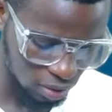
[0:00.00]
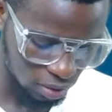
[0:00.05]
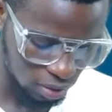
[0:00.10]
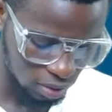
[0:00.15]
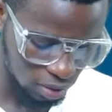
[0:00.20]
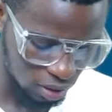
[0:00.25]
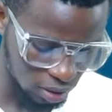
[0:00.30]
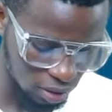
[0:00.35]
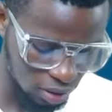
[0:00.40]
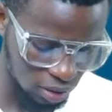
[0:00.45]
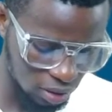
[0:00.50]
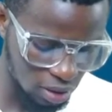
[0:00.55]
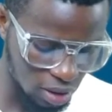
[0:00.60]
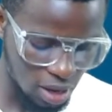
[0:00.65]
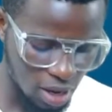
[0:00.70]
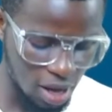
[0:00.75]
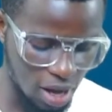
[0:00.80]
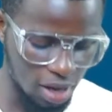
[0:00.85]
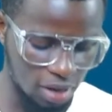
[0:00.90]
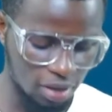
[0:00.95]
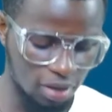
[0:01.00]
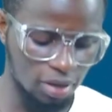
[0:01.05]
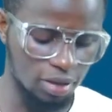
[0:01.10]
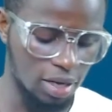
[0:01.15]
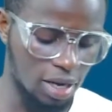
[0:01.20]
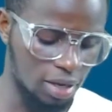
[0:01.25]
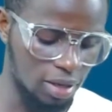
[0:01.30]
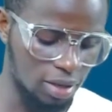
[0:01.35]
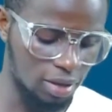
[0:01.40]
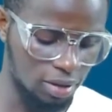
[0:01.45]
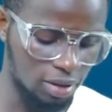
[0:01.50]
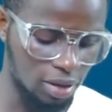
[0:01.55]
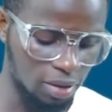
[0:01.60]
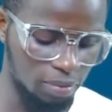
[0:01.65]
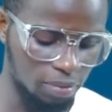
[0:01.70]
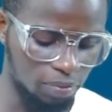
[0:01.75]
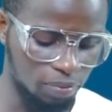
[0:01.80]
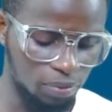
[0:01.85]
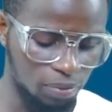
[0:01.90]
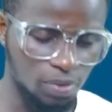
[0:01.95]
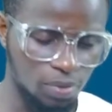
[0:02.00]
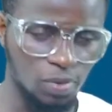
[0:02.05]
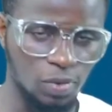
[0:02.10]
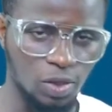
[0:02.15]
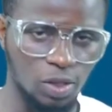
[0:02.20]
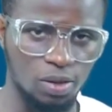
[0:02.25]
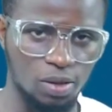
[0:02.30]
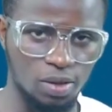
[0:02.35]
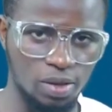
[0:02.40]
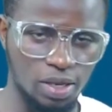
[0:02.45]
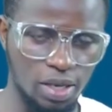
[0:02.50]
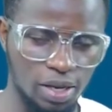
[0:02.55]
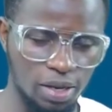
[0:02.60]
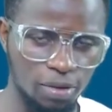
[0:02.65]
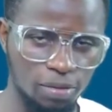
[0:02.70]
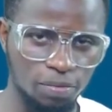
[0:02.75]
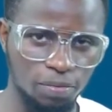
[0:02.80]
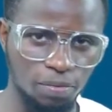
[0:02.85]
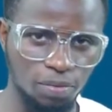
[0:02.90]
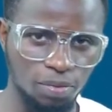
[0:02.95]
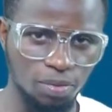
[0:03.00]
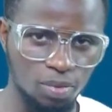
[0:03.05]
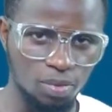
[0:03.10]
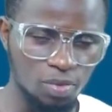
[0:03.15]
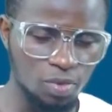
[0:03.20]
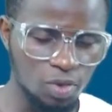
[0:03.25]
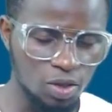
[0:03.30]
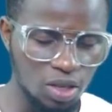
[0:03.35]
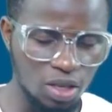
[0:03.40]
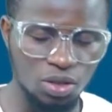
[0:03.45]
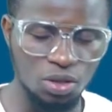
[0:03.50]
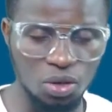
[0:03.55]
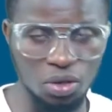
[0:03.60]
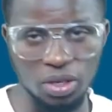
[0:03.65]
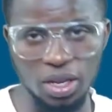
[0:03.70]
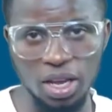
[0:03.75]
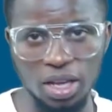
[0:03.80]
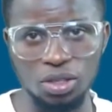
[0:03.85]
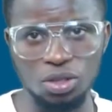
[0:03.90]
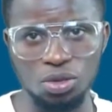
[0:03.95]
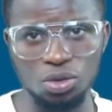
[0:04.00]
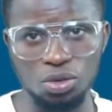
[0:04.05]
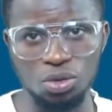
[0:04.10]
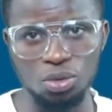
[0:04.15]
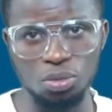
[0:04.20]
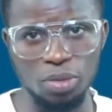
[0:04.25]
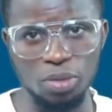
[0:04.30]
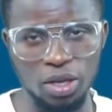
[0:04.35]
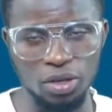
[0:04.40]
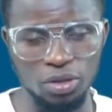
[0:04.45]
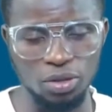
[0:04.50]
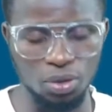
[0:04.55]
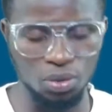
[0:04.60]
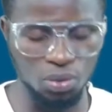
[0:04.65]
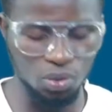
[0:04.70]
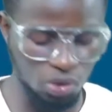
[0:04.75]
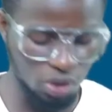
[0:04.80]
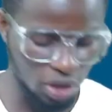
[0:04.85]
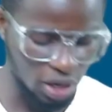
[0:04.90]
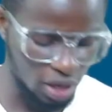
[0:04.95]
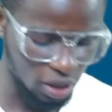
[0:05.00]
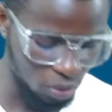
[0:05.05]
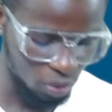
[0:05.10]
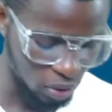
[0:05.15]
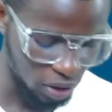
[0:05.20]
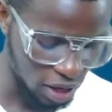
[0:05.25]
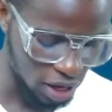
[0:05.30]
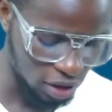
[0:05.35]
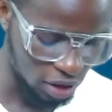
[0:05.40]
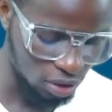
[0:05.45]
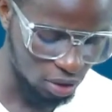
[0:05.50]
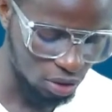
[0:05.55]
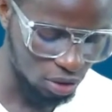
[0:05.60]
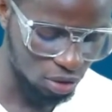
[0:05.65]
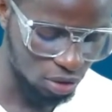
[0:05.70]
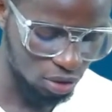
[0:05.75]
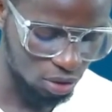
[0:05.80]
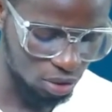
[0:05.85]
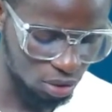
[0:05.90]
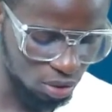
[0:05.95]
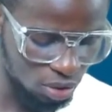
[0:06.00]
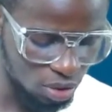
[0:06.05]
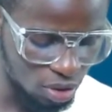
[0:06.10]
So these and these are the same. Okay, so those are the two methods we can use to